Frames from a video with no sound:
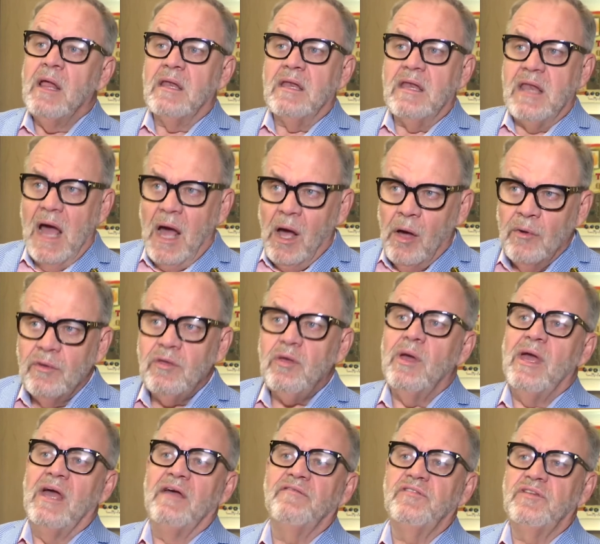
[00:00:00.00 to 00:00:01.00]
Now you
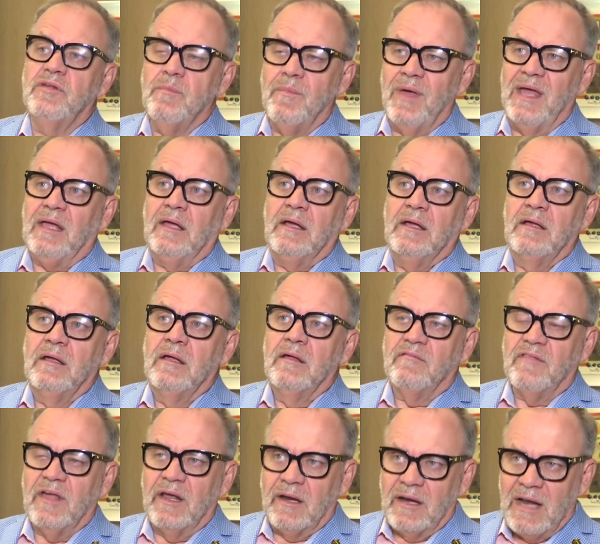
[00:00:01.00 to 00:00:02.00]
have to make
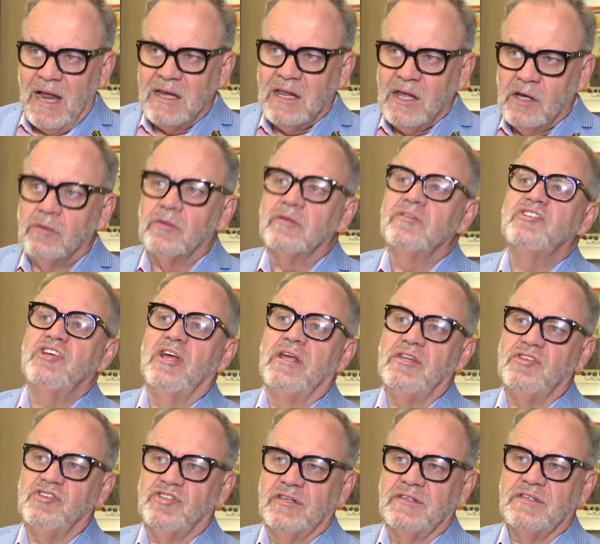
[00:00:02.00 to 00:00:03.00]
the radical
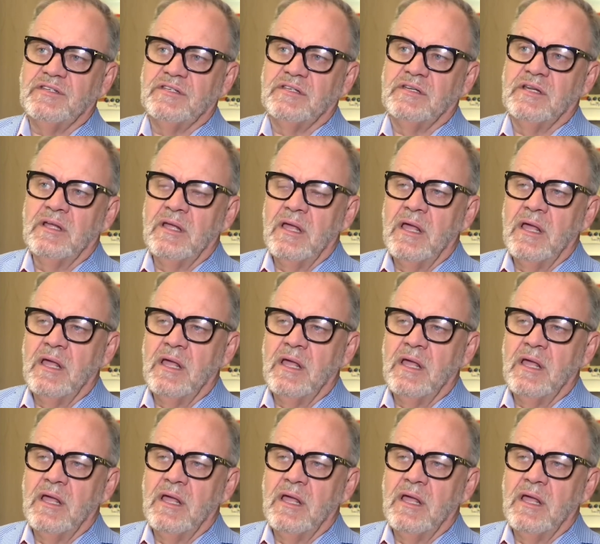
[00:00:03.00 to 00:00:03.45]
changes